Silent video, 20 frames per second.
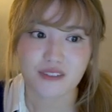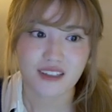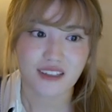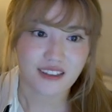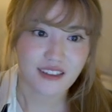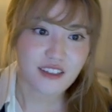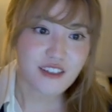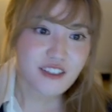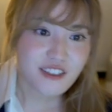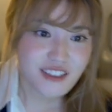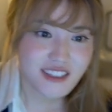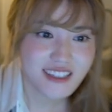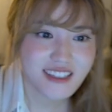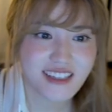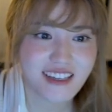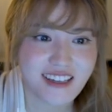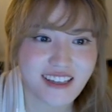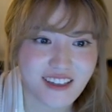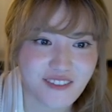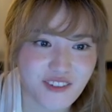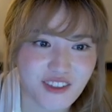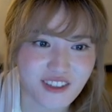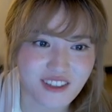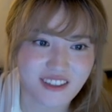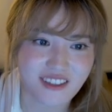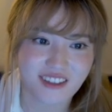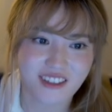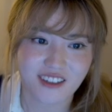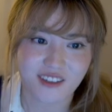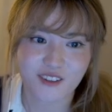literally like if you
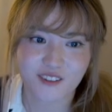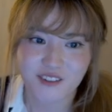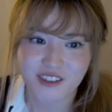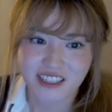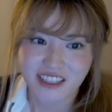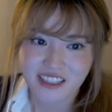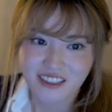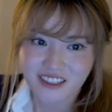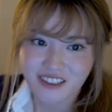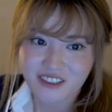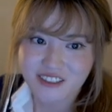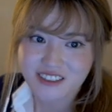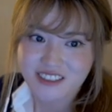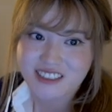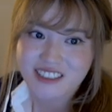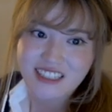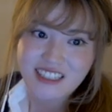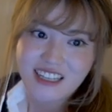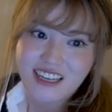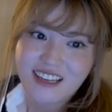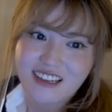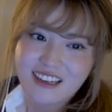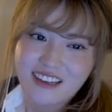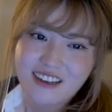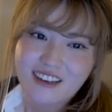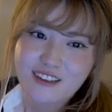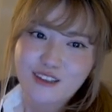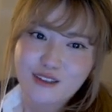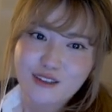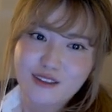look over here you'll see like
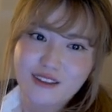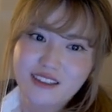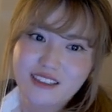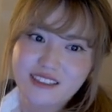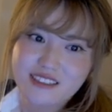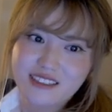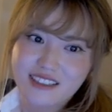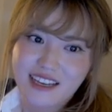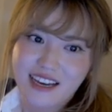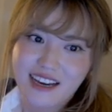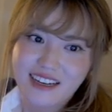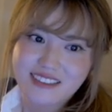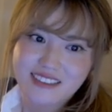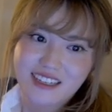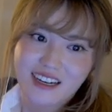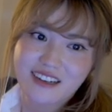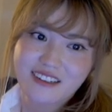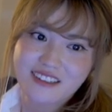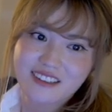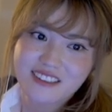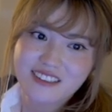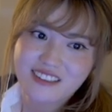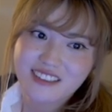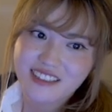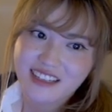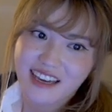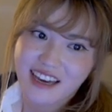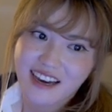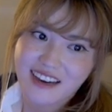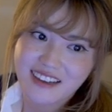this cat tunnel,
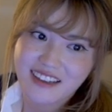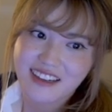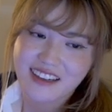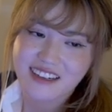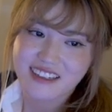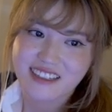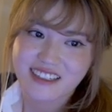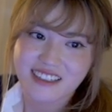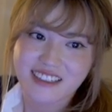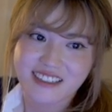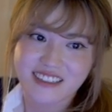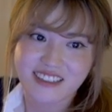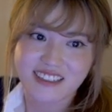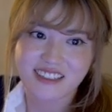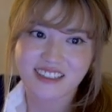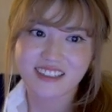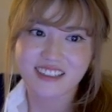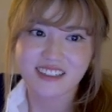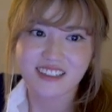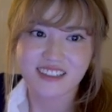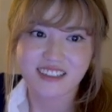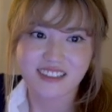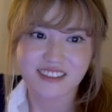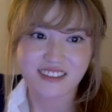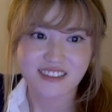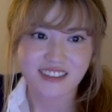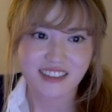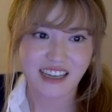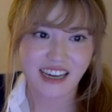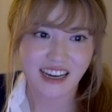cat carrier,
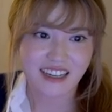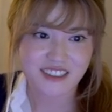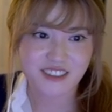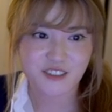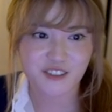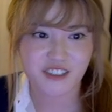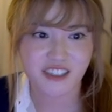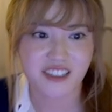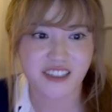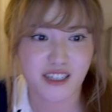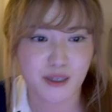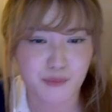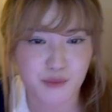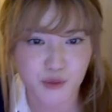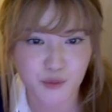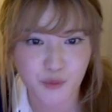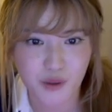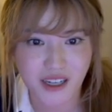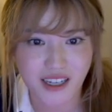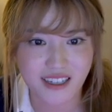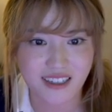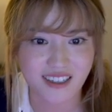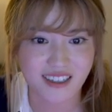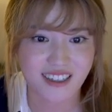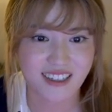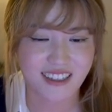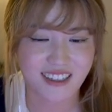cat tree number 1